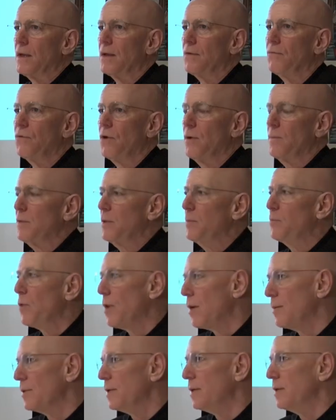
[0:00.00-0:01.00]
uh, from the
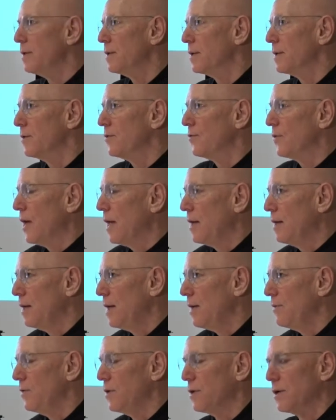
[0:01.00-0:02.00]
prominent
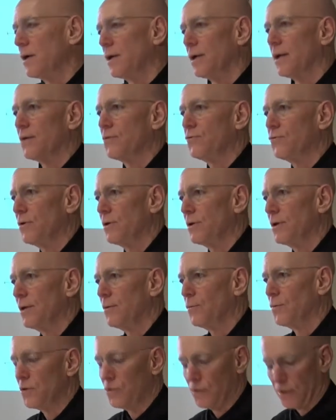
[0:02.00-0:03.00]
Scandinavian collection
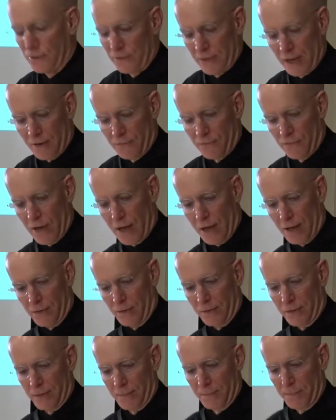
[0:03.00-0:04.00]
in which it is now
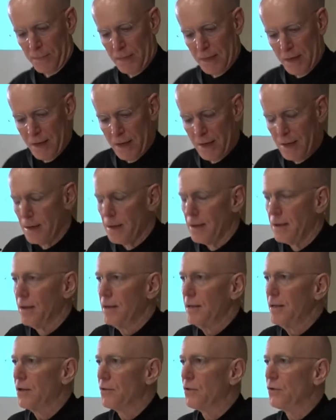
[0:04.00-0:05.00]
found.
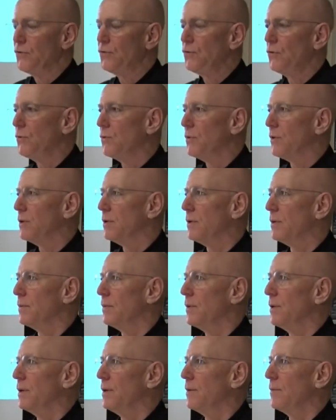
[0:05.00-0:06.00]
Now, those who
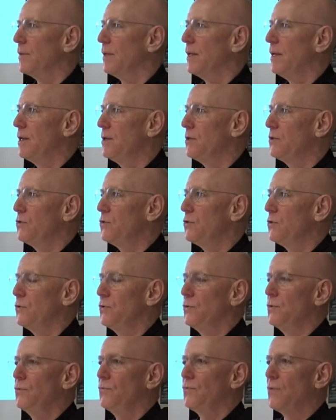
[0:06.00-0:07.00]
were uh,
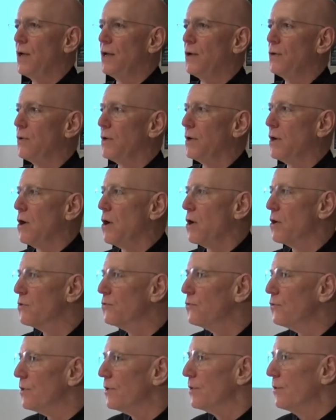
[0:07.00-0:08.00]
into following
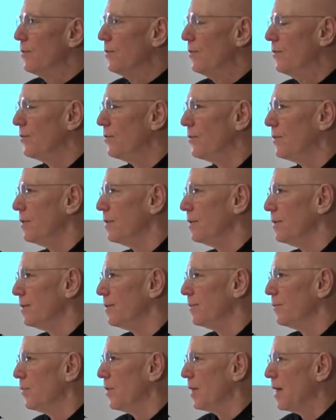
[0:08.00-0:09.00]
auctions and
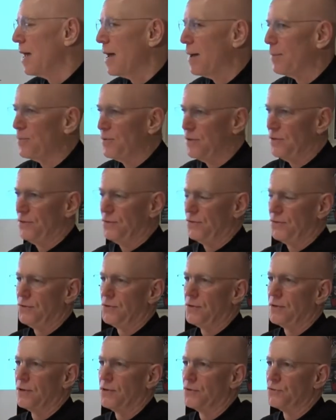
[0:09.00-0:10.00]
what happens
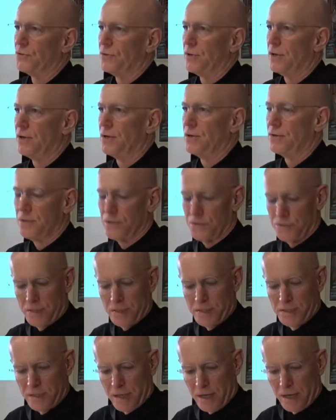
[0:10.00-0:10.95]
to cultural heritage these